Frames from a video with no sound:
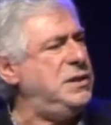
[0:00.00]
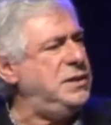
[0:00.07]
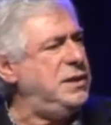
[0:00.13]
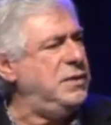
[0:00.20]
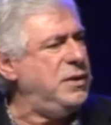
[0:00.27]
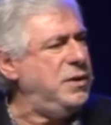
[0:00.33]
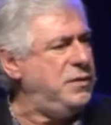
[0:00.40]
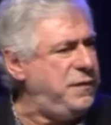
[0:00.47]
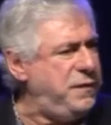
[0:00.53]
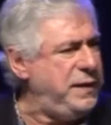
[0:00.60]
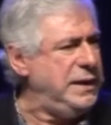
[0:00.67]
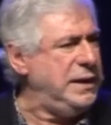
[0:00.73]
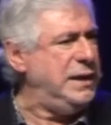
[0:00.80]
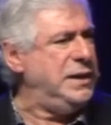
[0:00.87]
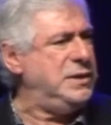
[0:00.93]
their own
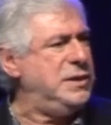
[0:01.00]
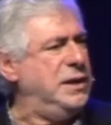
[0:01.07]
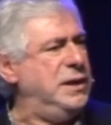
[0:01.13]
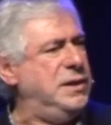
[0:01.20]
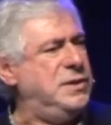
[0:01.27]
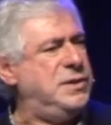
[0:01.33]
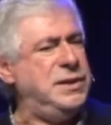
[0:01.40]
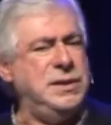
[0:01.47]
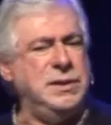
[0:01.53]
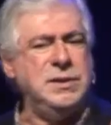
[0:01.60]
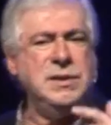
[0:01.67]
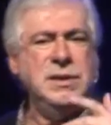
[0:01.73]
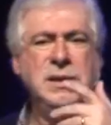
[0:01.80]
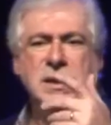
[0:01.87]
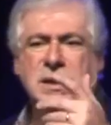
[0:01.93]
feelings and considers